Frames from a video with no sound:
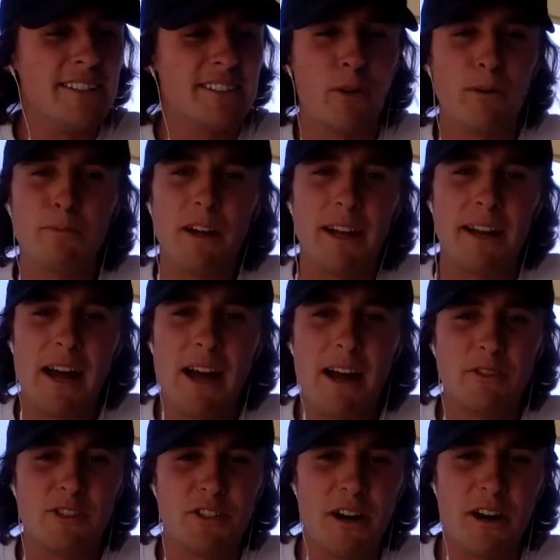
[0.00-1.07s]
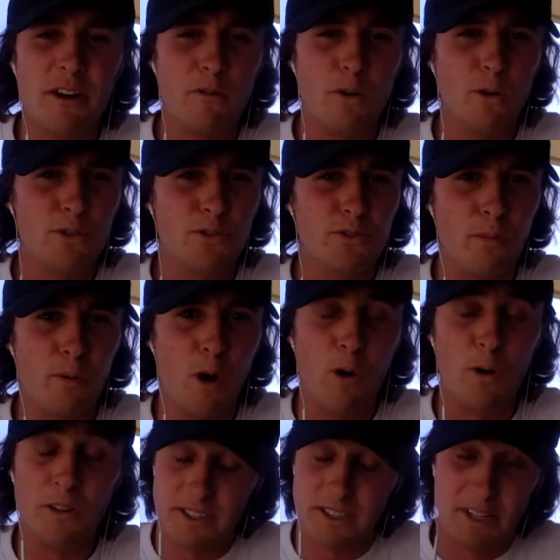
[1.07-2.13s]
So I played Australian rules
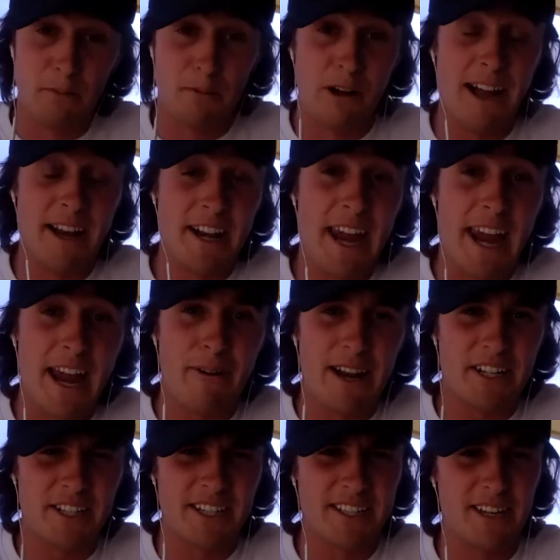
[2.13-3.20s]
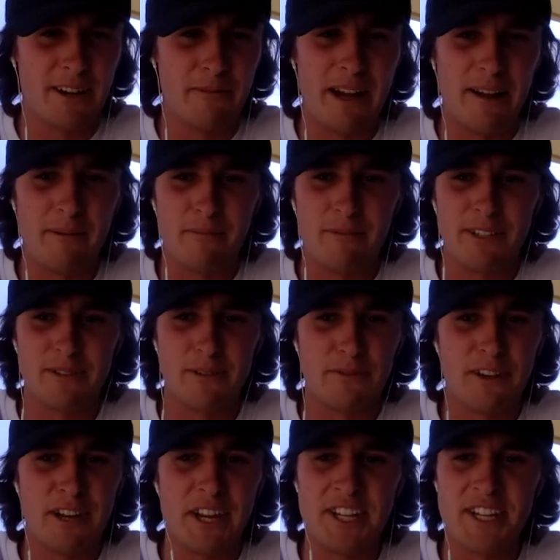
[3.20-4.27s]
football, and I still play it now, actually. So once I
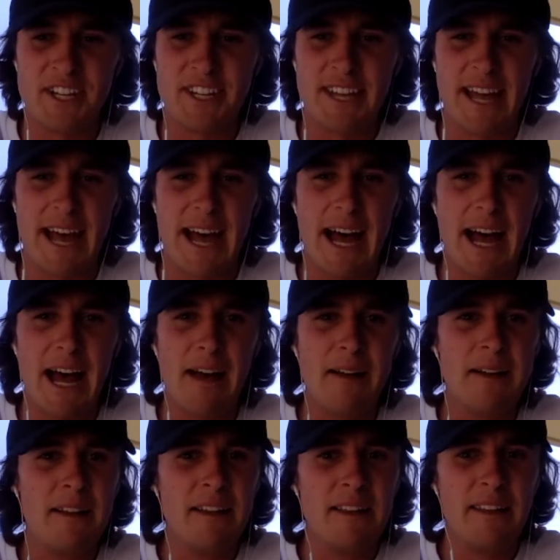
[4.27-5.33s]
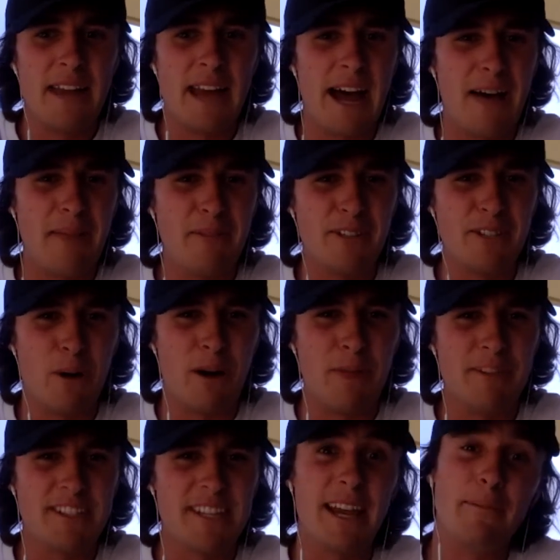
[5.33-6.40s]
finished my time
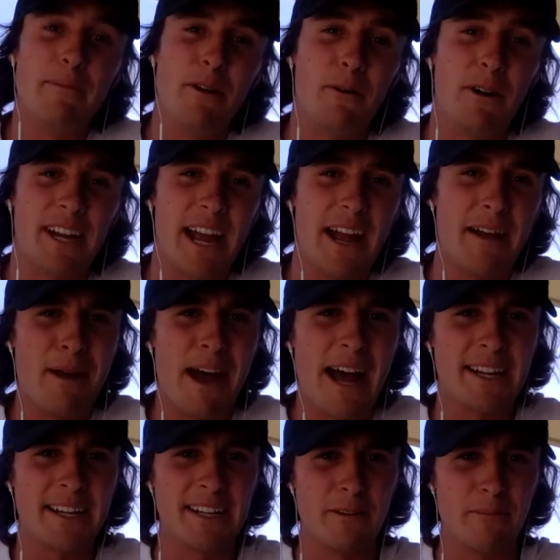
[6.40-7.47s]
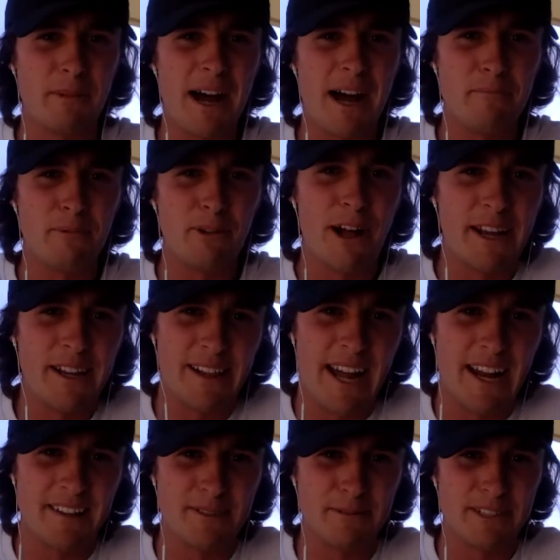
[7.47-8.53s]
at CMU, I came back and I'm playing
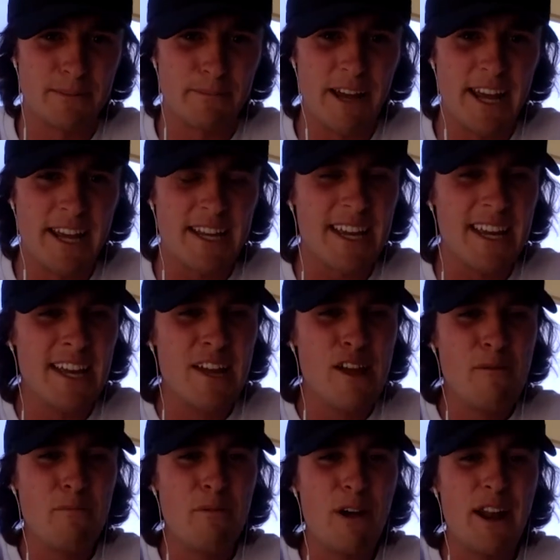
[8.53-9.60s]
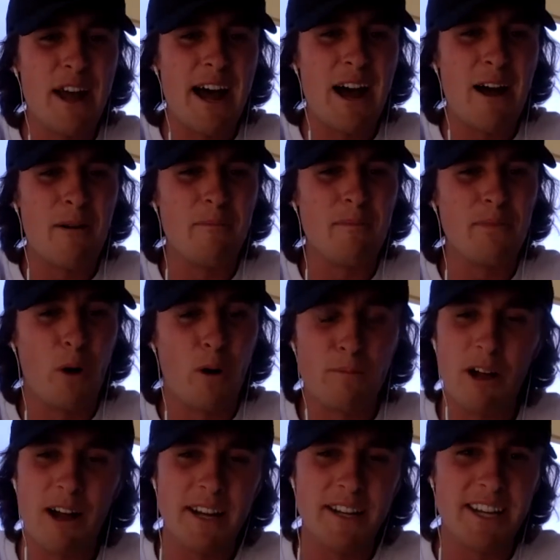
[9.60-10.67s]
that as we speak. But I
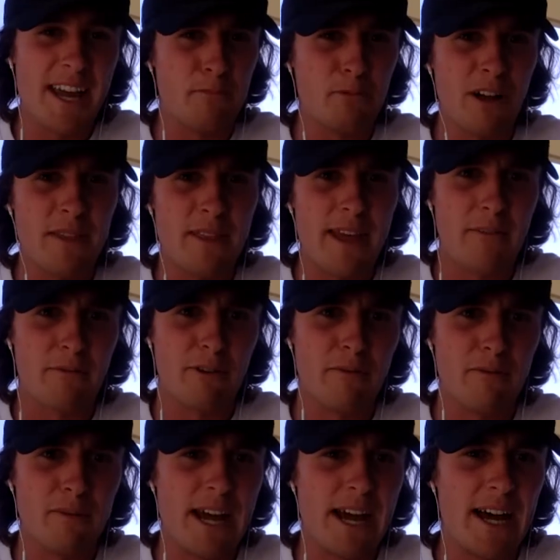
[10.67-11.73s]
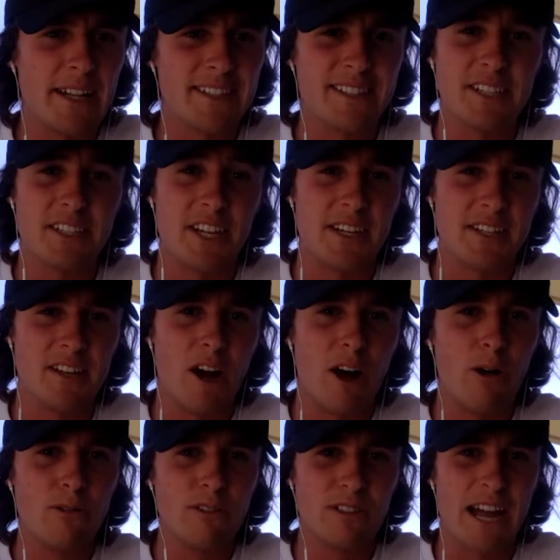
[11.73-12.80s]
played that from about 6 years
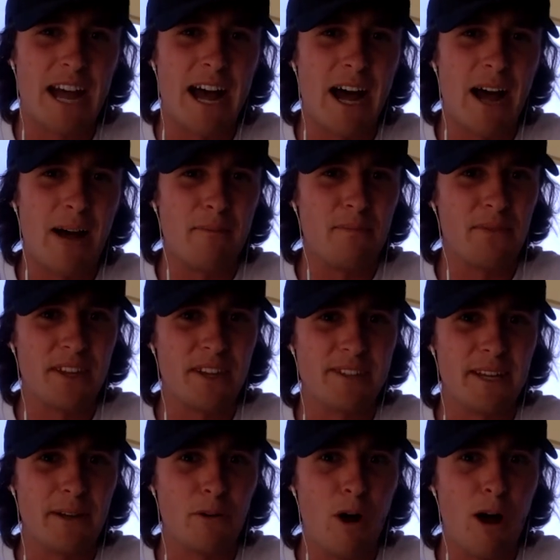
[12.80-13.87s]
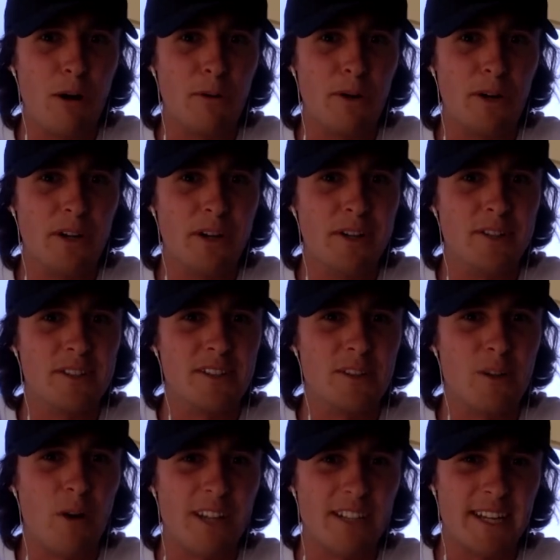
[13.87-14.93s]
old until I was
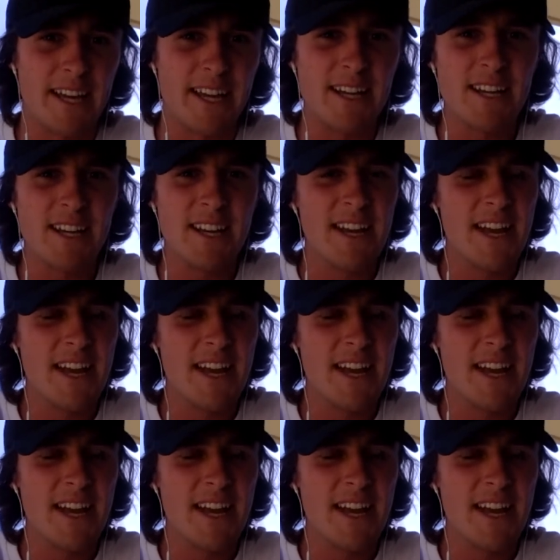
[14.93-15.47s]
19.